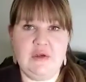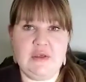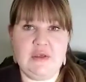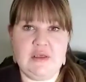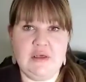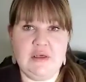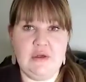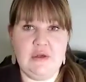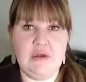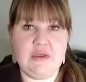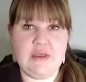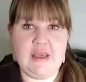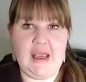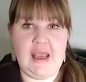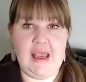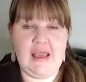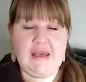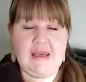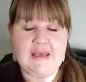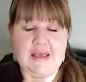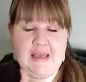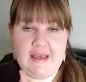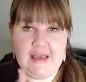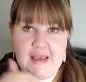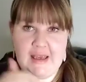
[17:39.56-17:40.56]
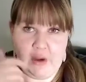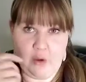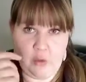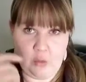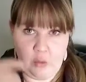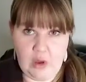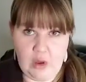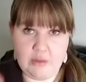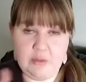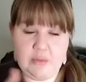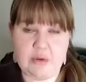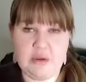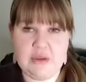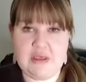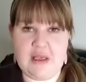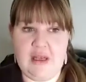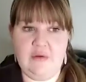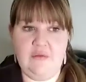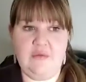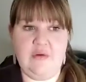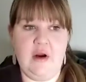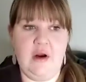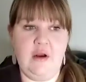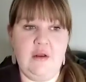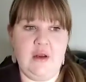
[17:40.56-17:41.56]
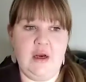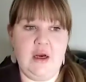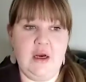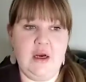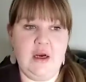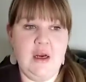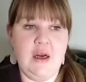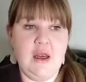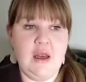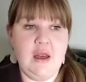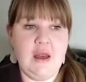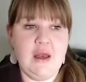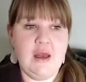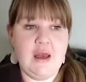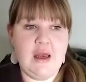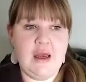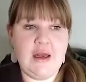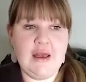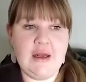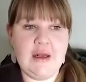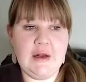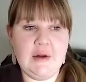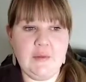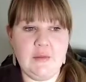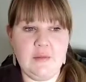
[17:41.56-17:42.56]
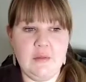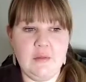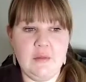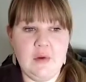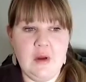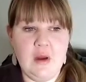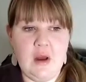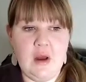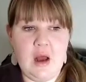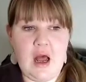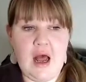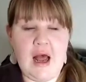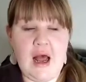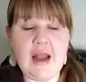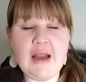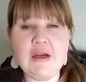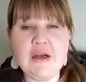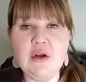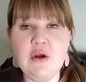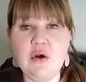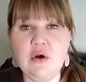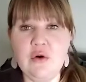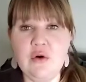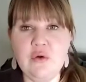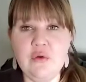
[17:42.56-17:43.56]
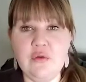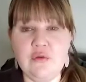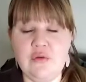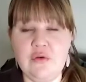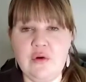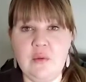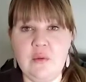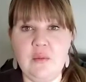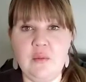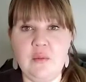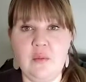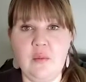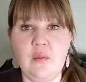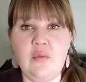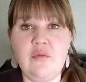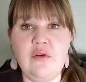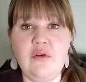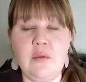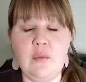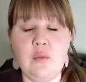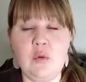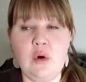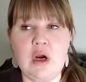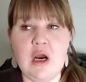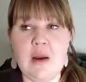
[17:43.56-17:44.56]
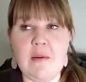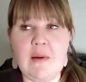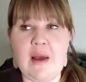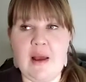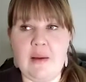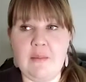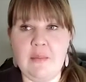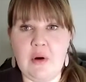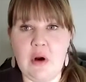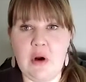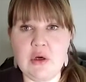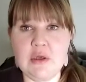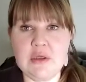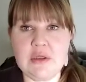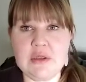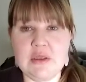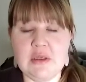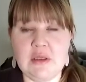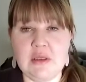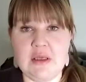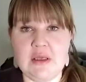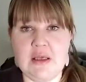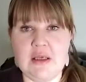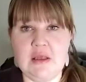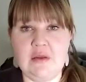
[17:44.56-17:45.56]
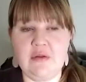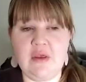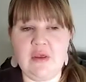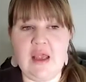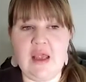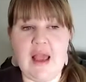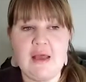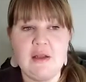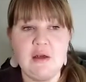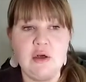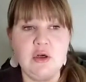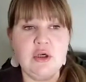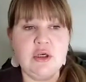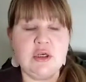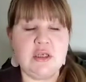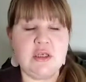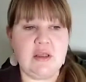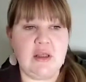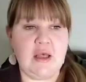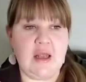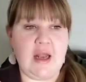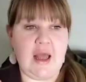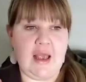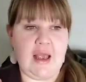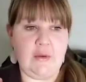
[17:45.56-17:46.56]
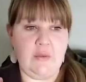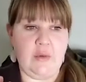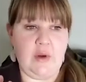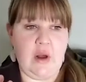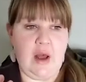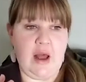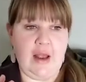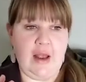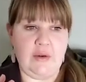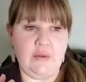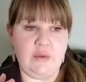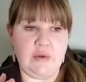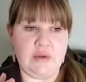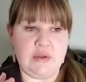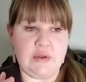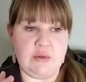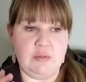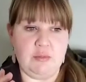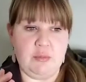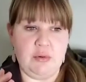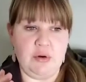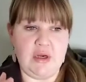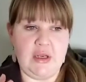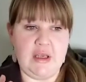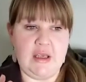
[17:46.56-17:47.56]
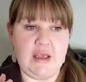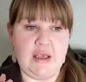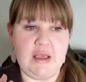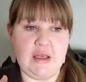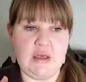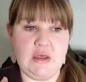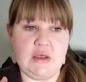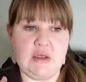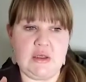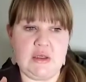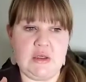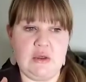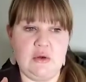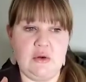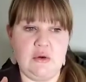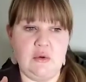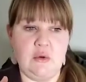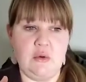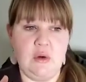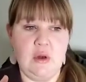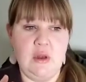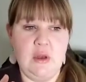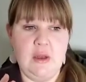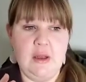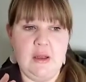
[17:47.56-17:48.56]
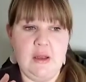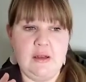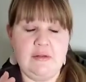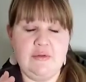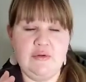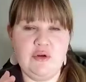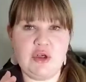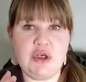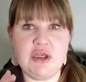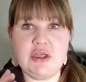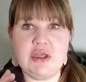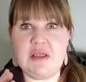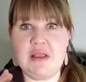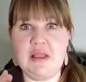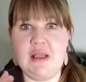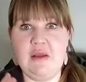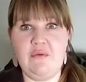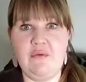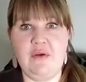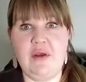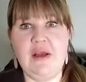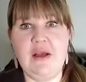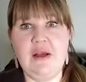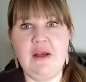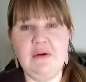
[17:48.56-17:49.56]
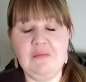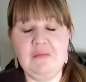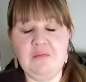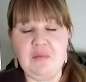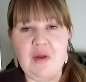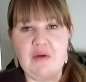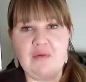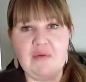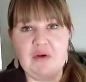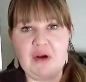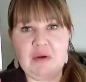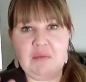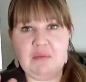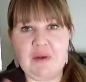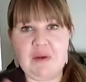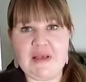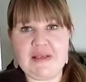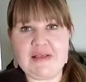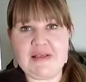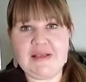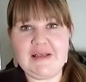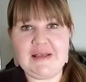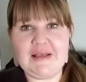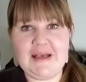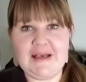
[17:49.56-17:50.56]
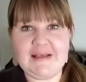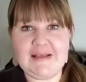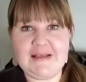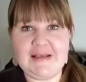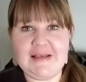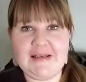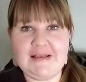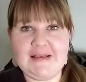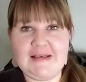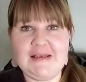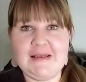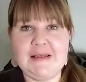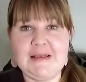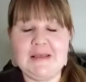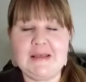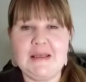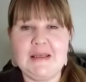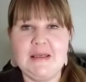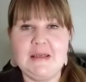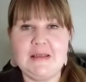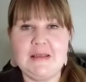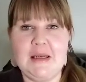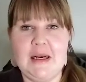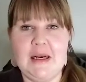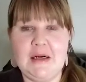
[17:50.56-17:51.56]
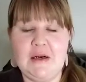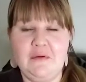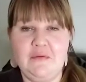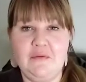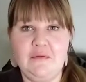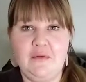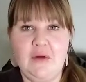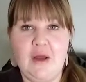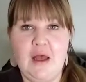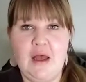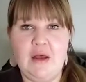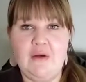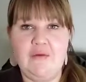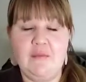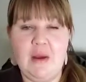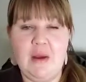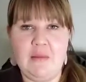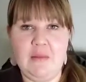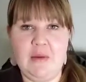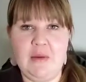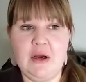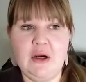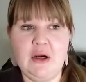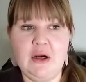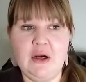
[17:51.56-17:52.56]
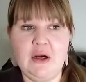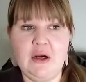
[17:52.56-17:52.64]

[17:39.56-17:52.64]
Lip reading: every single day and taking it 1% farther. I know from where I'm at personally, the energy that I was putting into just living a very basic existence inside of my